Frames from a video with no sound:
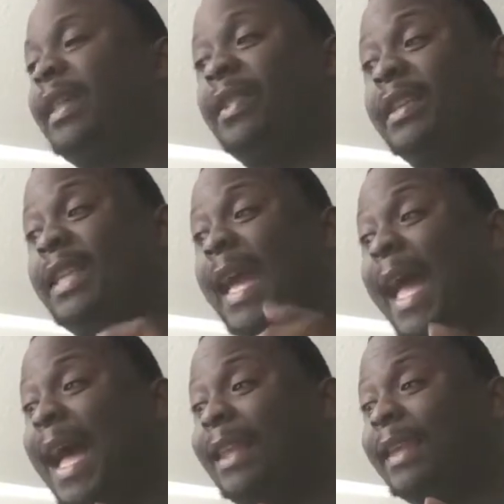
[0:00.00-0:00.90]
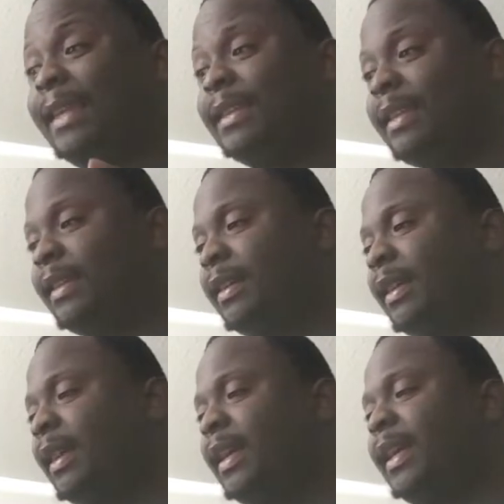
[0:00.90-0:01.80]
The talent
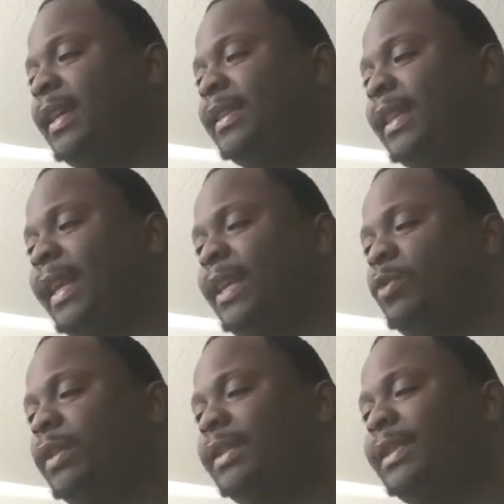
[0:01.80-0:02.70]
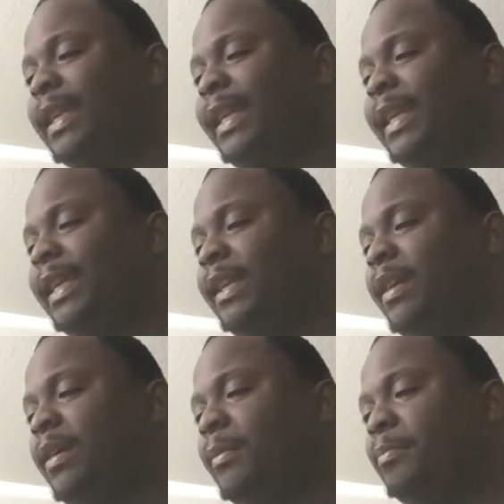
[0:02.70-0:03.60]
is anyone seen
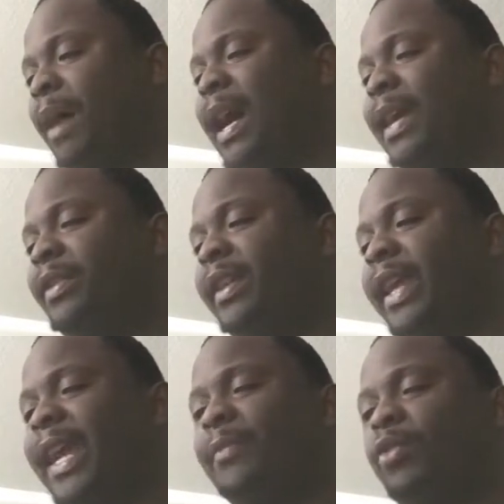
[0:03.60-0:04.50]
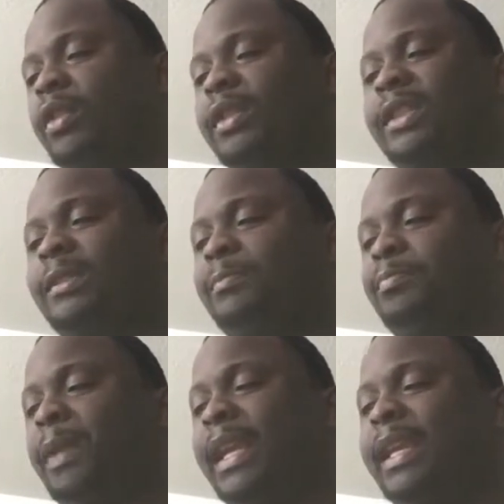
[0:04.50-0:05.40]
by the camera,
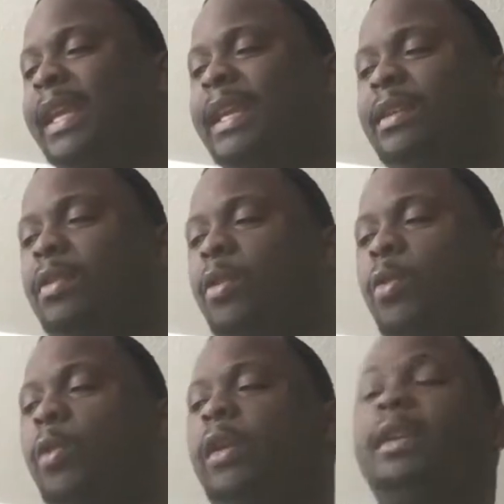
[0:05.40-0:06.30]
speaking or